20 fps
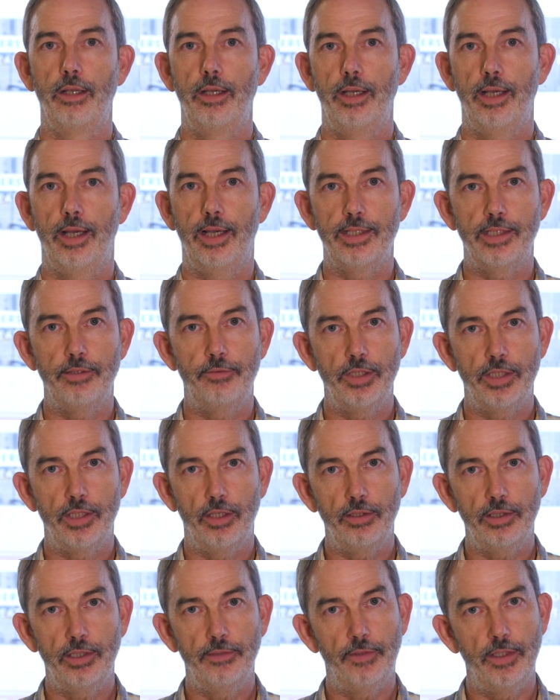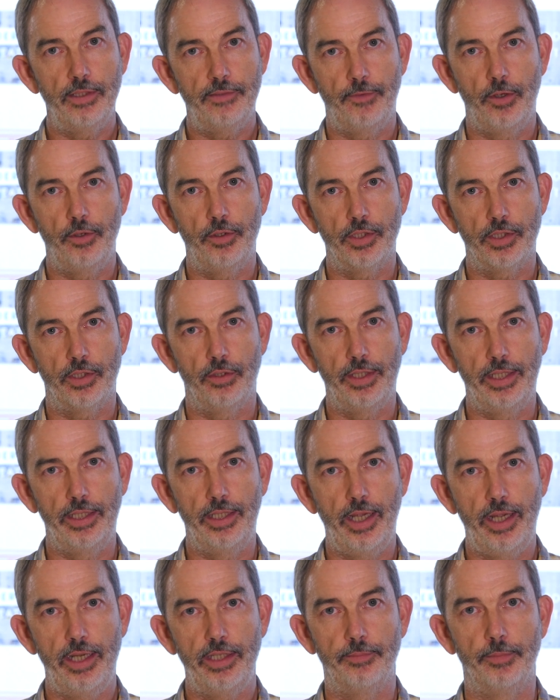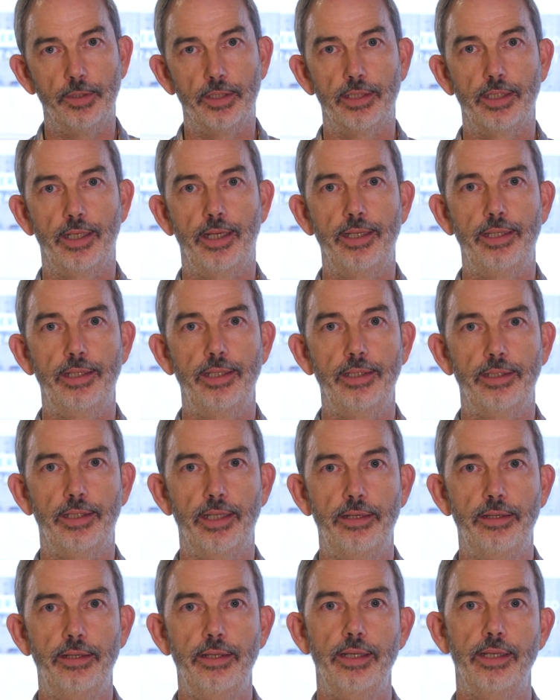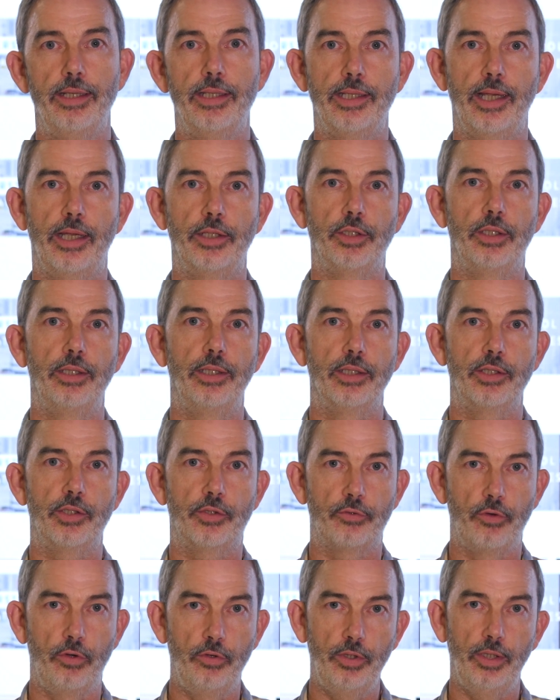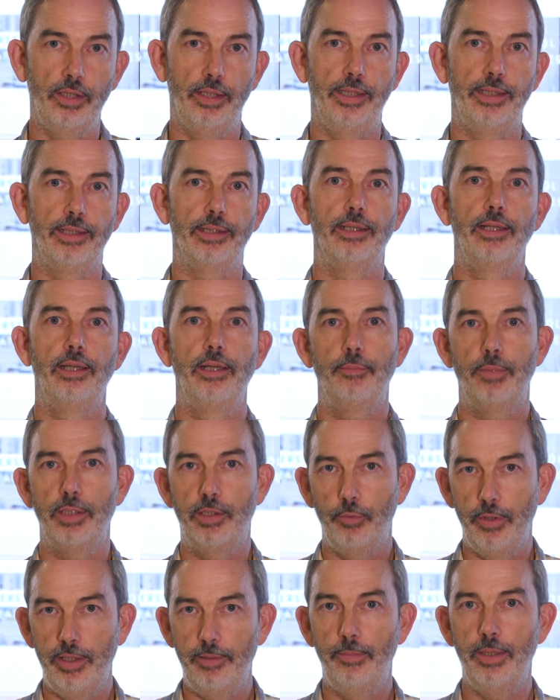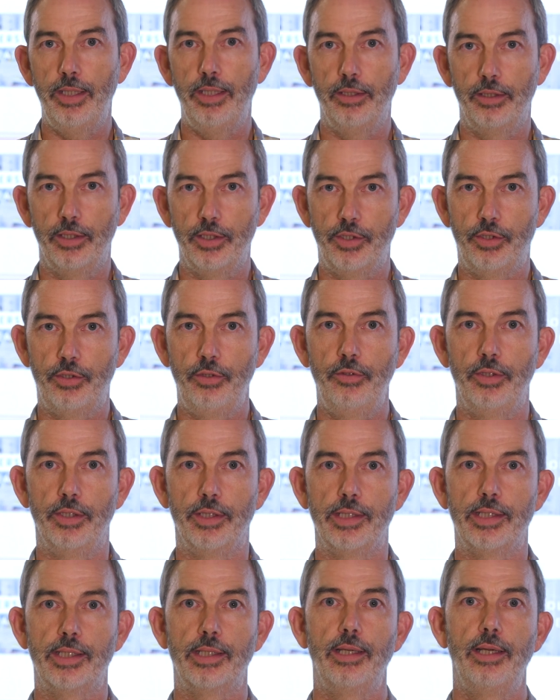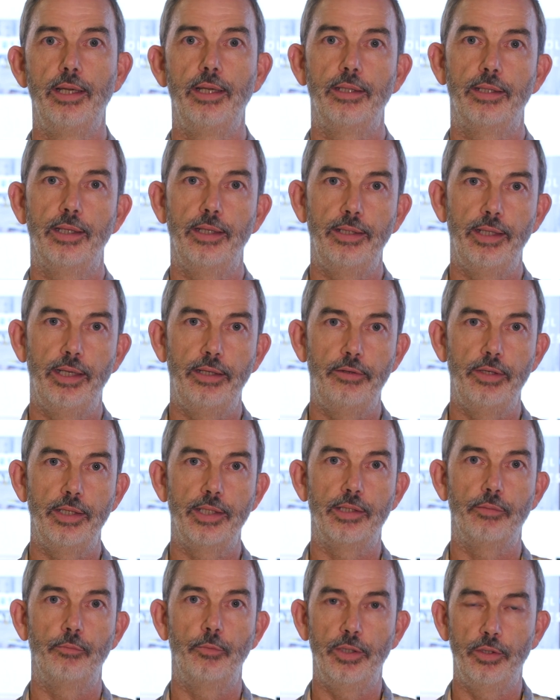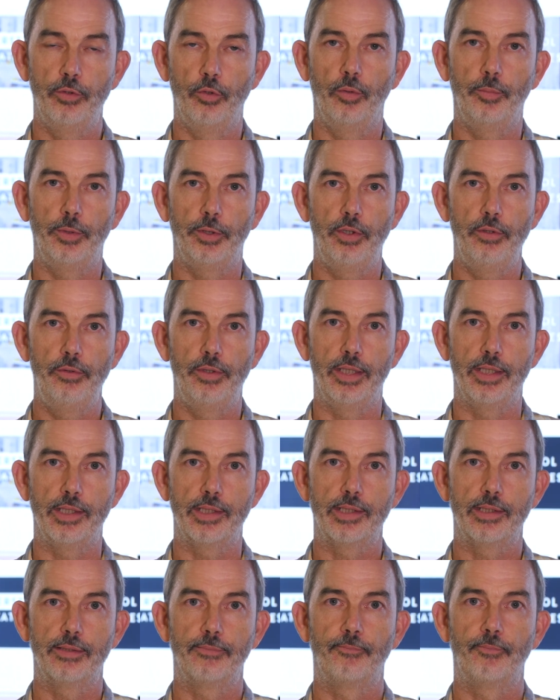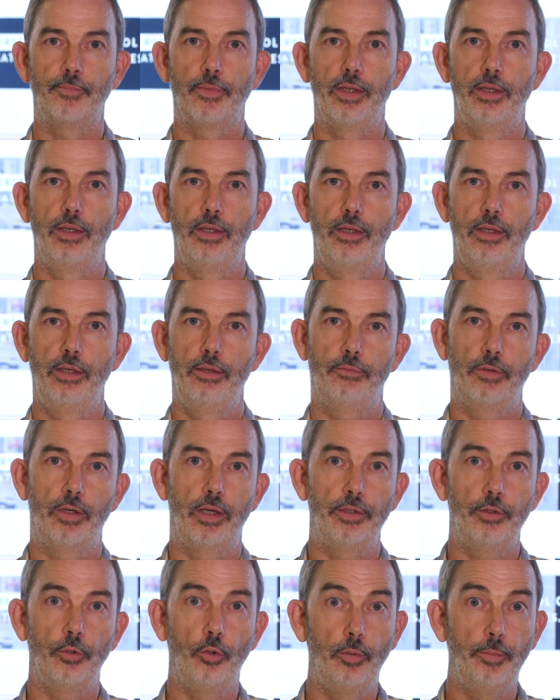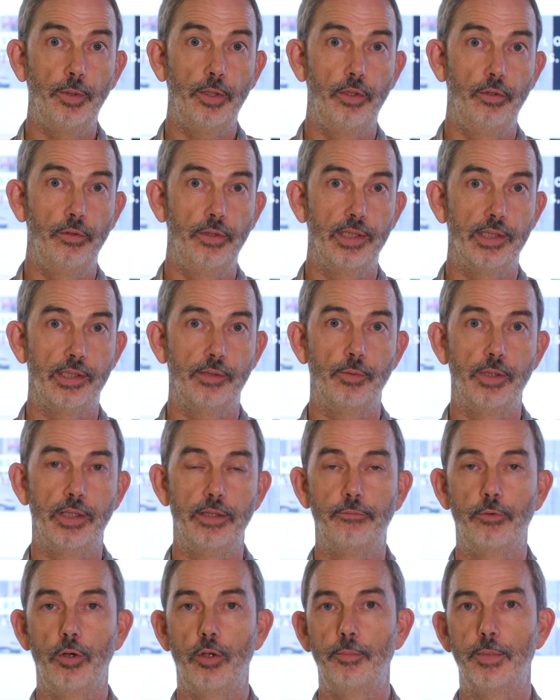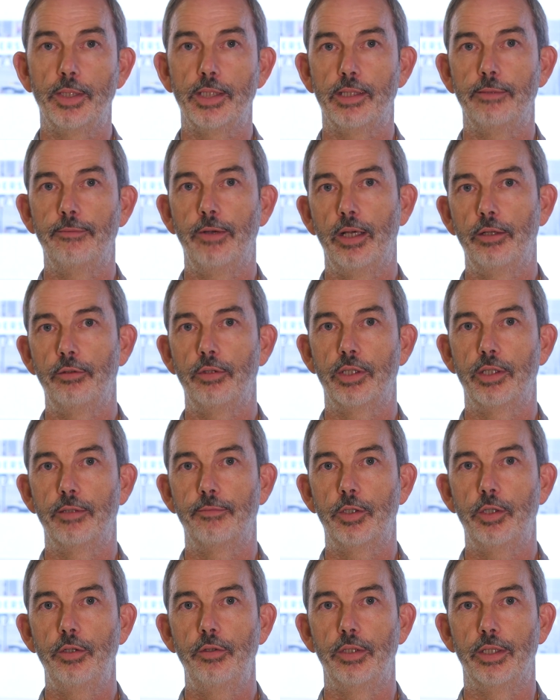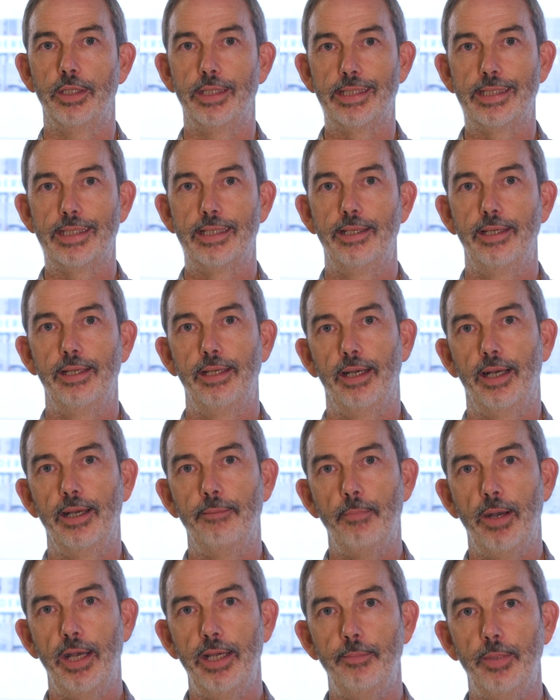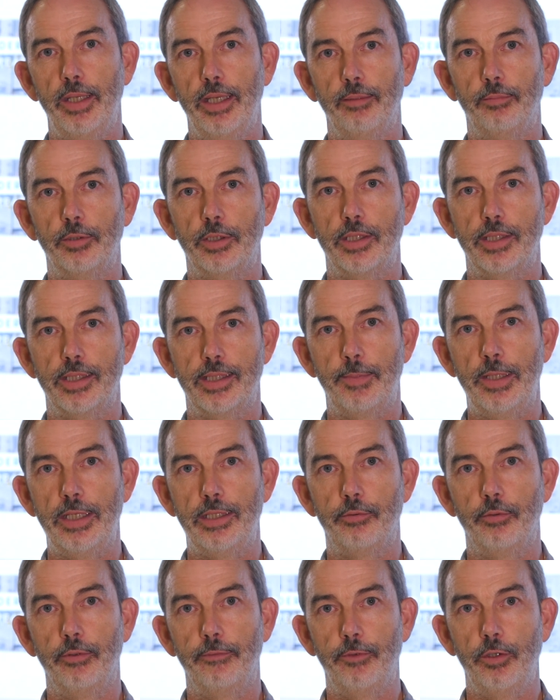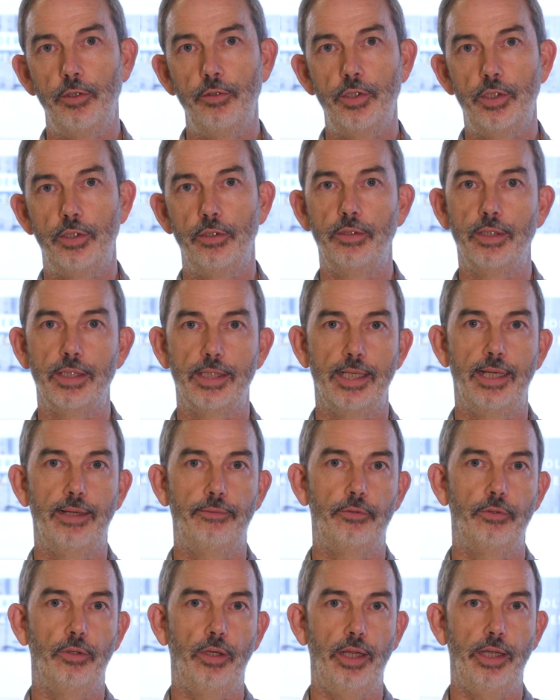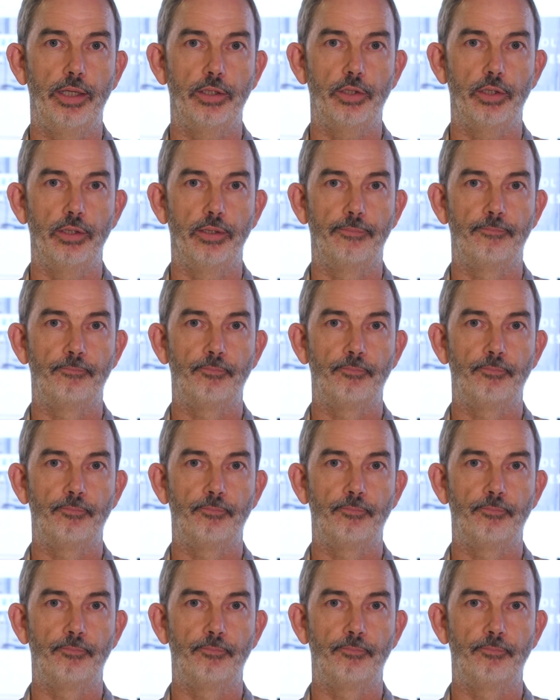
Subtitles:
As a result of this focus on engagement, I think there is actually a stronger link between me and the students than there is with normal units. For our normal units with enrollments of hundreds of students, I might be able to speak to a few students after a lecture.